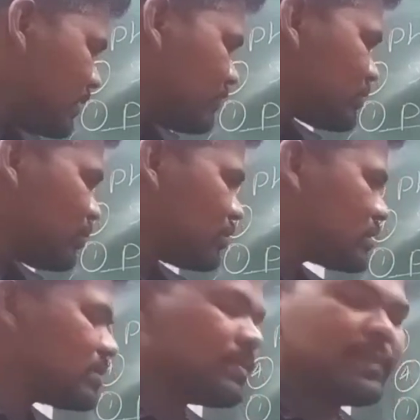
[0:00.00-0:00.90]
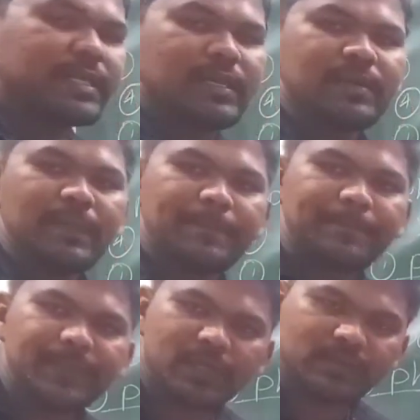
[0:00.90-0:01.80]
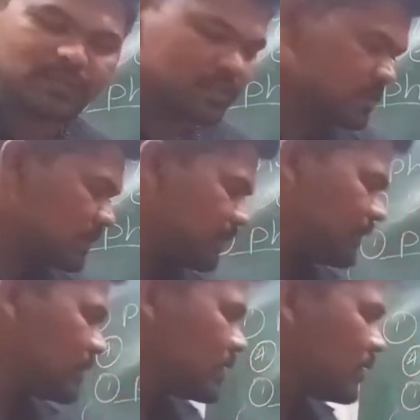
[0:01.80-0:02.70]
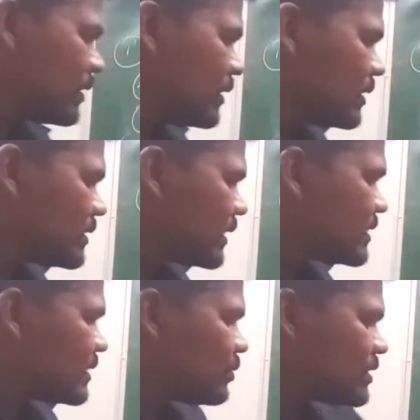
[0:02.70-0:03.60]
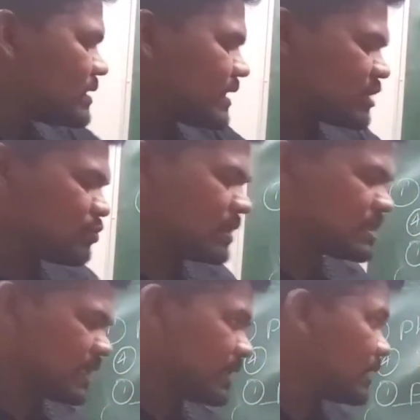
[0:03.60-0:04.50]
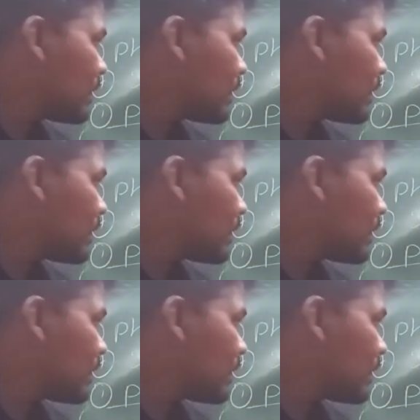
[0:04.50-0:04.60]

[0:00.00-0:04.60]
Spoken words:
of spores by the meiosis. That is about the sexual cycle